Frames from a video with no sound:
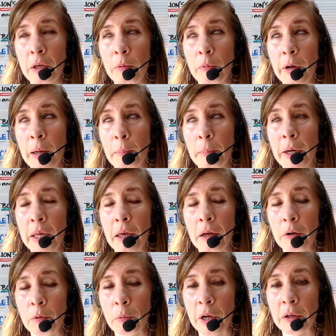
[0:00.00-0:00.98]
wrap my head
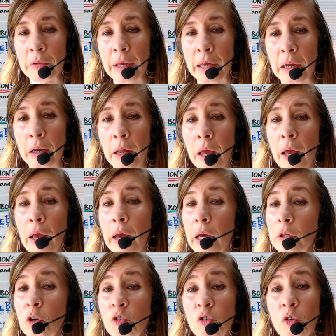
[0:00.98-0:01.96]
around that. And
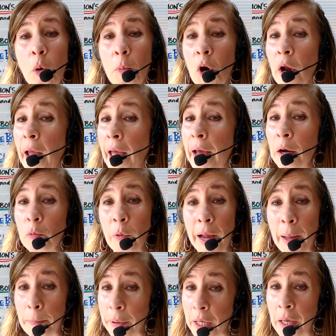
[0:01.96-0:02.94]
there's no more head
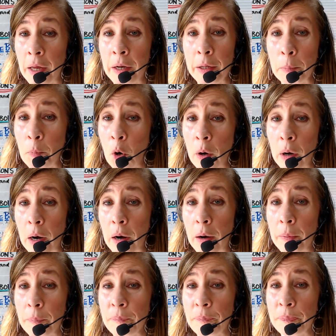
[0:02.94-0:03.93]
wrapping anymore.
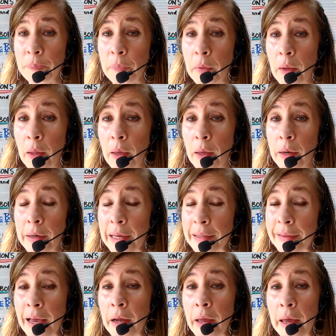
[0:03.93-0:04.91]
Not
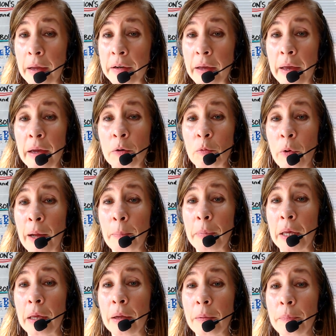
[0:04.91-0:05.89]
that kind of head
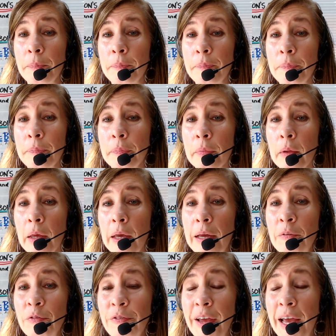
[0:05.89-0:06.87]
wrapping.
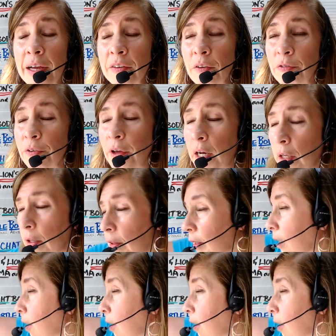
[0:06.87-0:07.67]
In fact, if anything,